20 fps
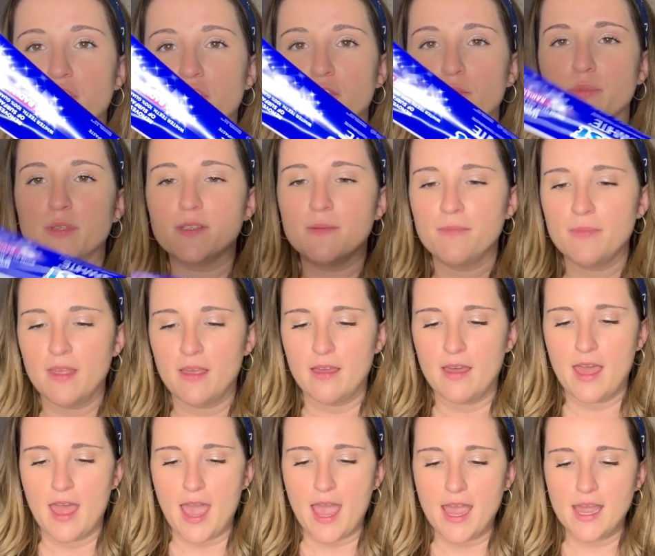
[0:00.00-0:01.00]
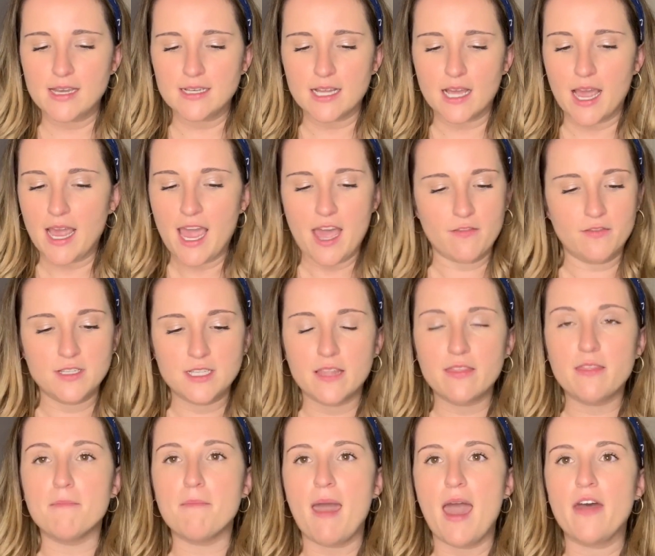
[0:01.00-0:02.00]
tubes. And I haven't
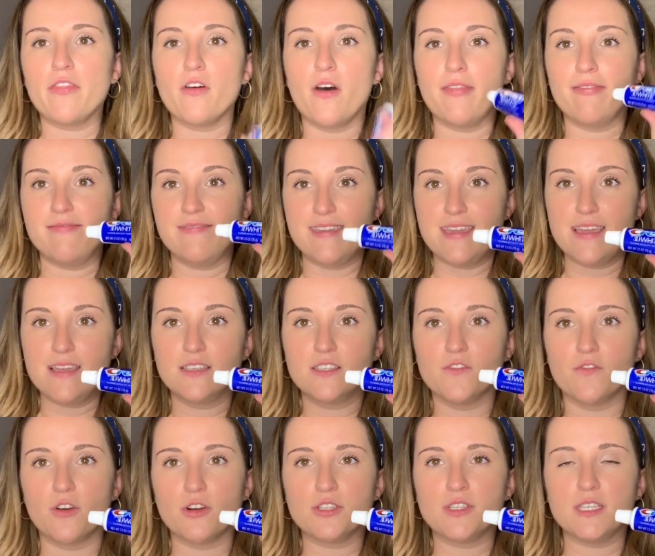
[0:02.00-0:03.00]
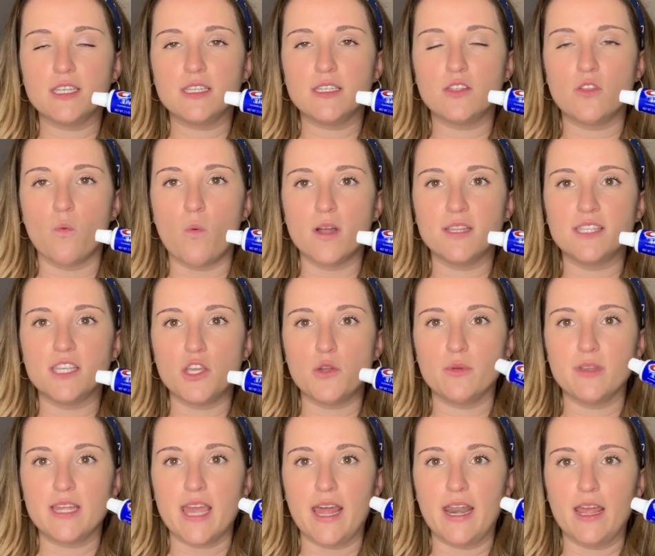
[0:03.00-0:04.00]
done the math on these versus the ones that you
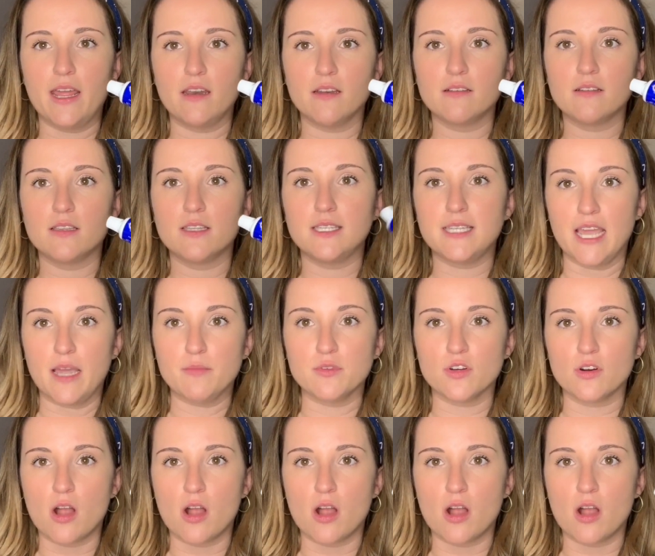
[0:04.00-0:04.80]
would get at Sam's or